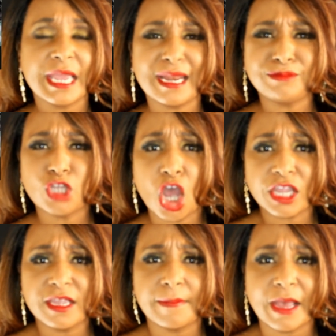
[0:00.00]
And I'm
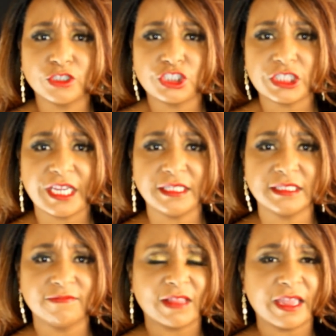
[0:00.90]
talking about shades
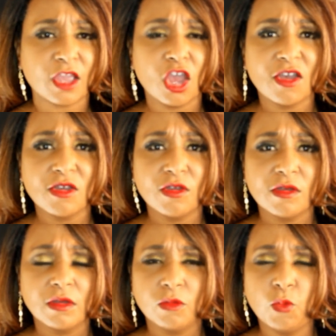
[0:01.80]
of like
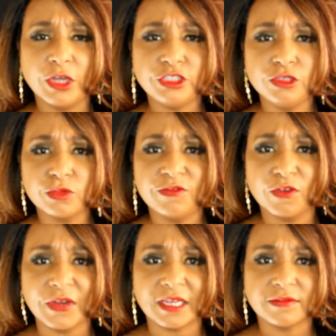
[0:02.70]
1, 2, 3,
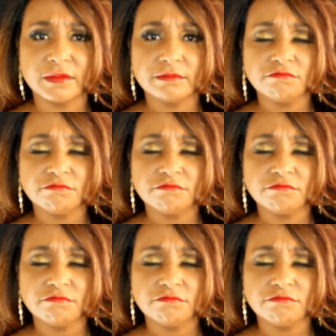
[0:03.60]
4, 5.